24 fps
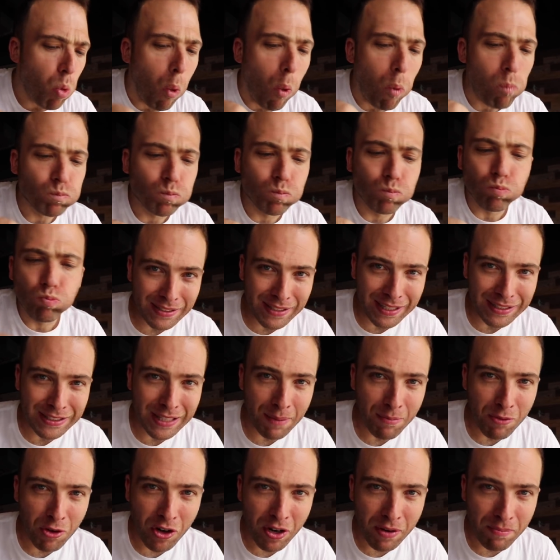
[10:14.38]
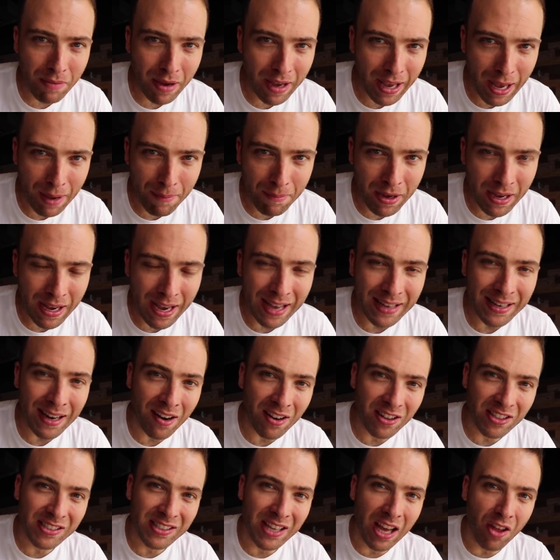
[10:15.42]
So guys, next time you're in Miami, head down
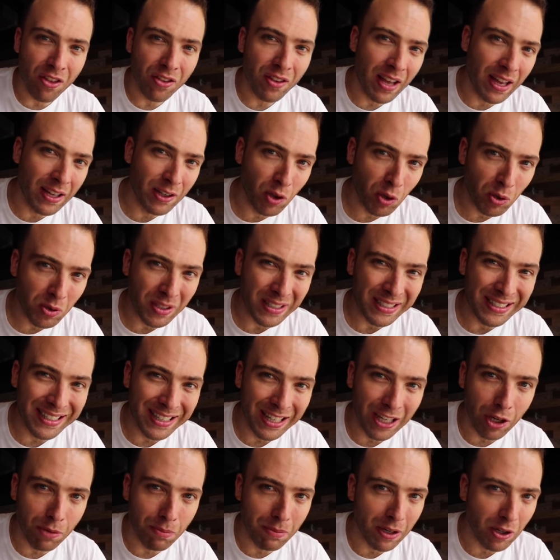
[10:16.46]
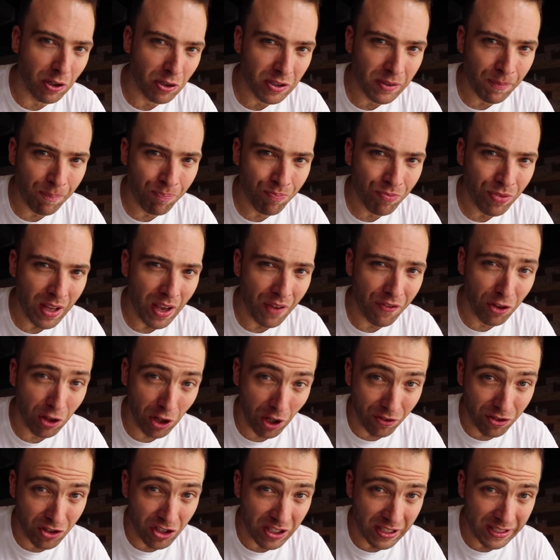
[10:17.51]
to South Kendall to Killer Melts. If you
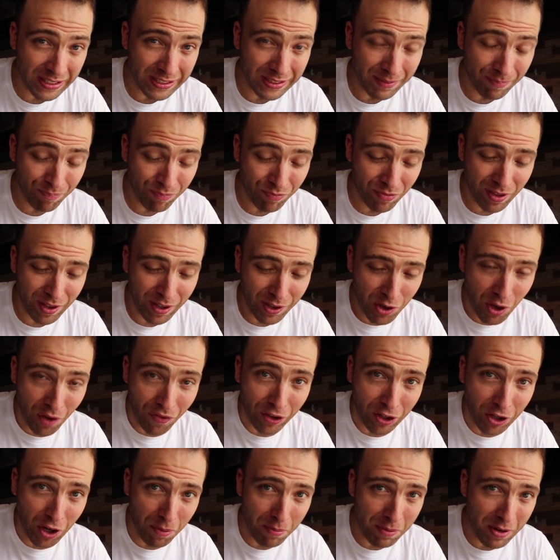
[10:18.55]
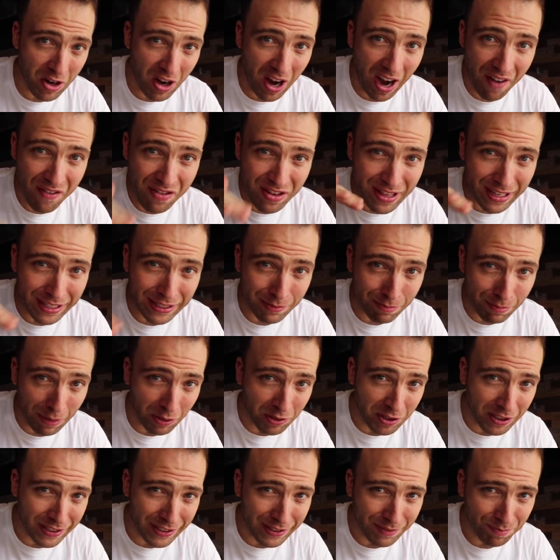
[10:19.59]
love cheese, you have to come here. Everything's
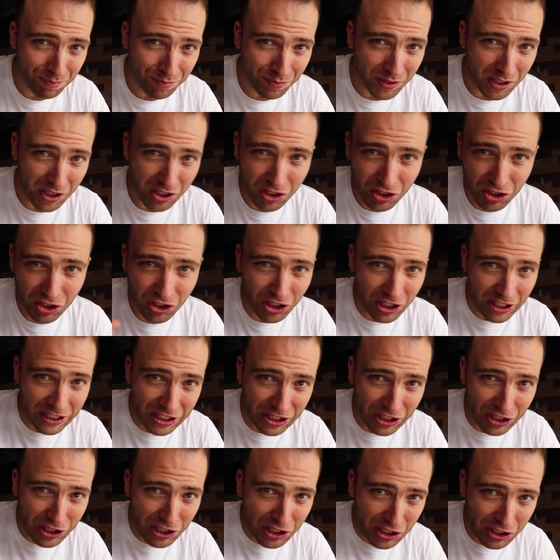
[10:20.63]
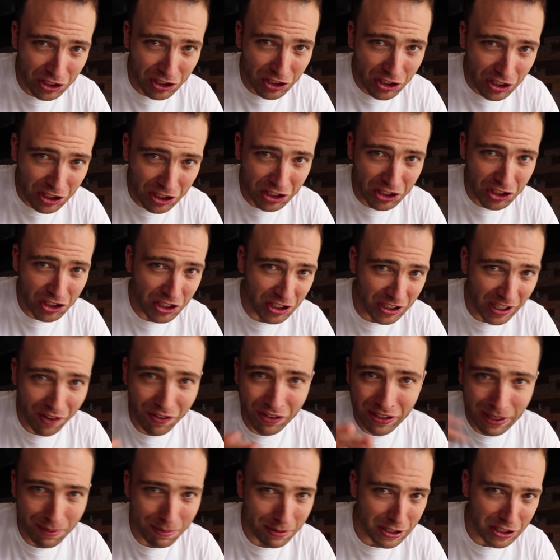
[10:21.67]
melted. Just cheese, cheese, cheese, cheese.
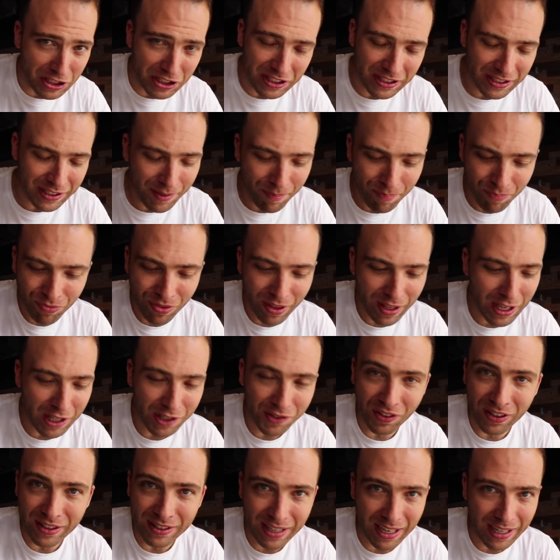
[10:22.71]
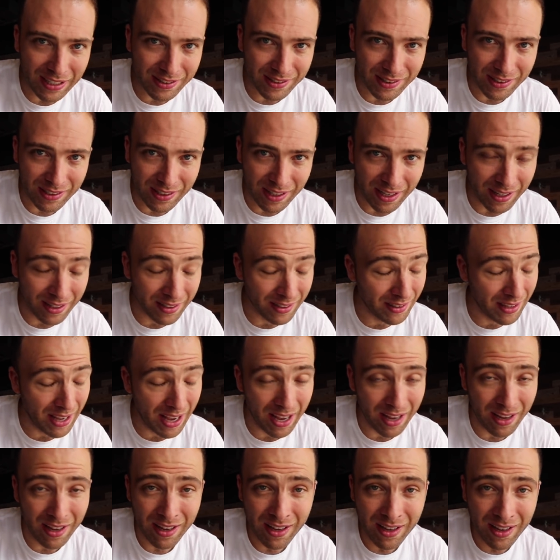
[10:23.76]
Every type of cheese is fantastic. And
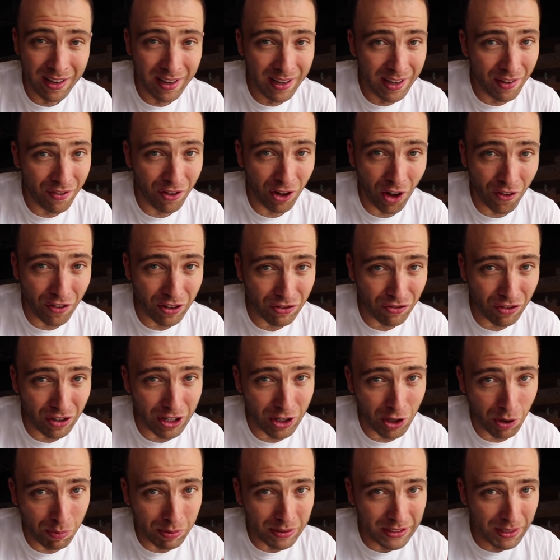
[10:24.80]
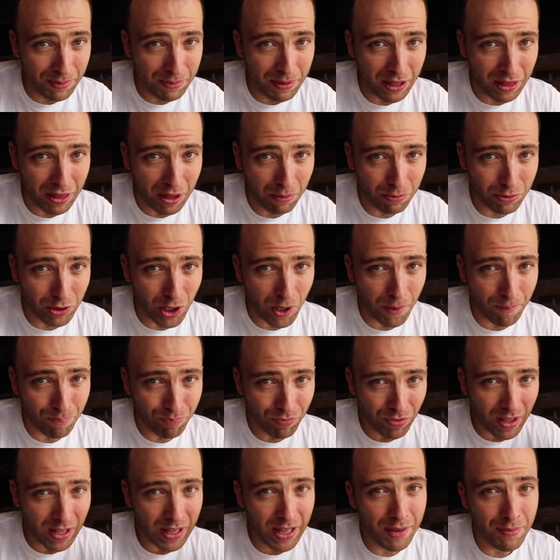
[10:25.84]
yeah, if you love this video, please give me a thumbs up.
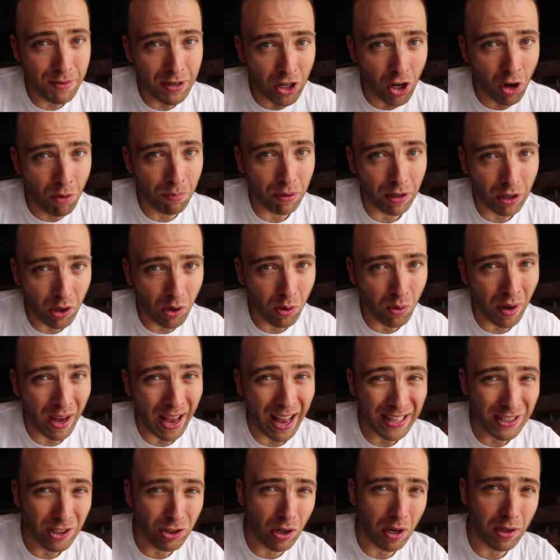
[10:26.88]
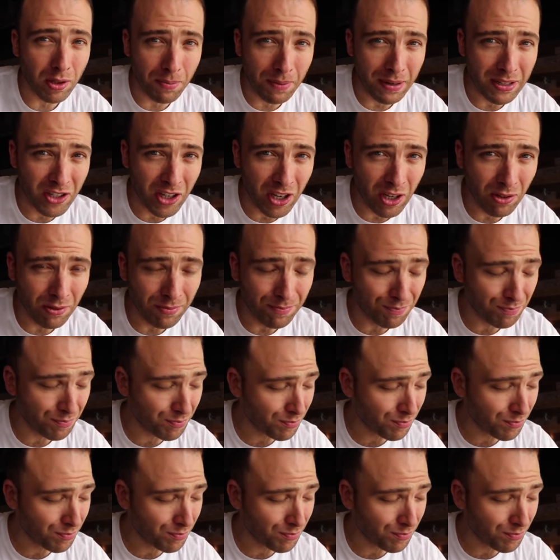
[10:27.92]
Leave me a comment below and subscribe to my channel.